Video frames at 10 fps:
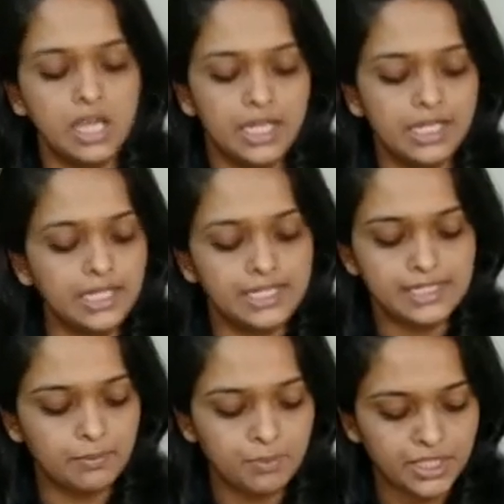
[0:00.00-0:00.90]
Uh, it
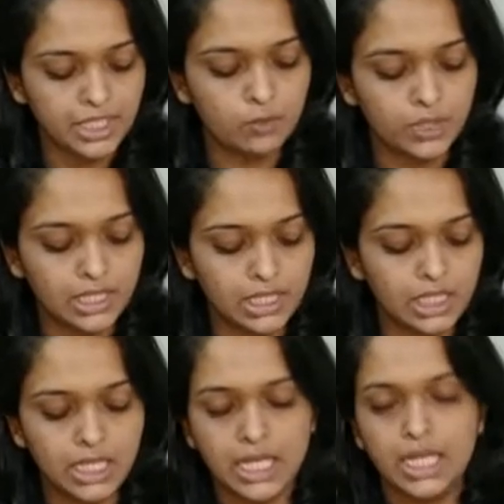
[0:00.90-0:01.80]
heats up pretty
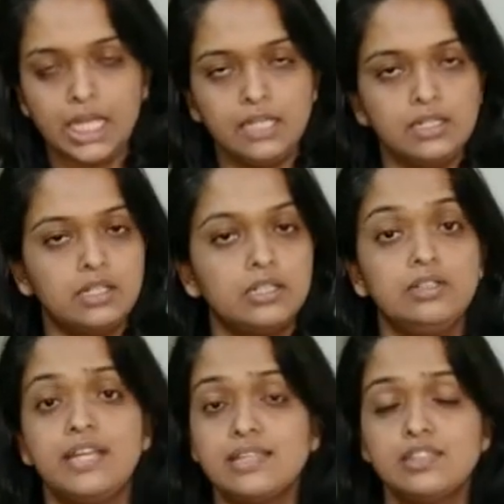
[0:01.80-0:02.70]
quickly and uh,
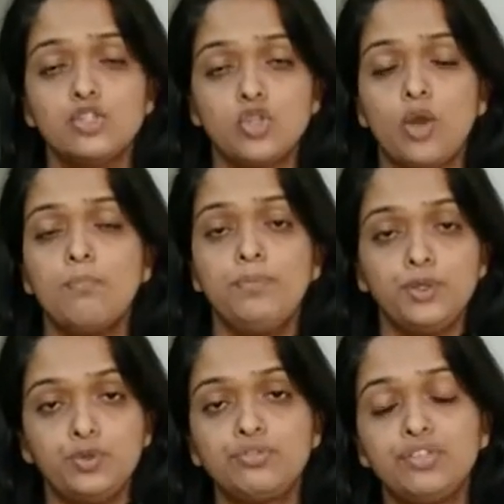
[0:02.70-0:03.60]
does the job
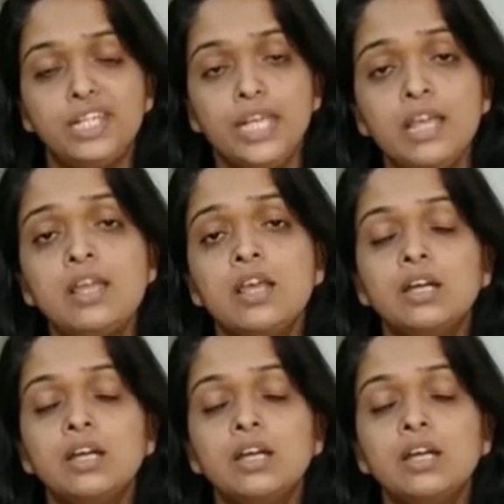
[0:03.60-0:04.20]
beautifully.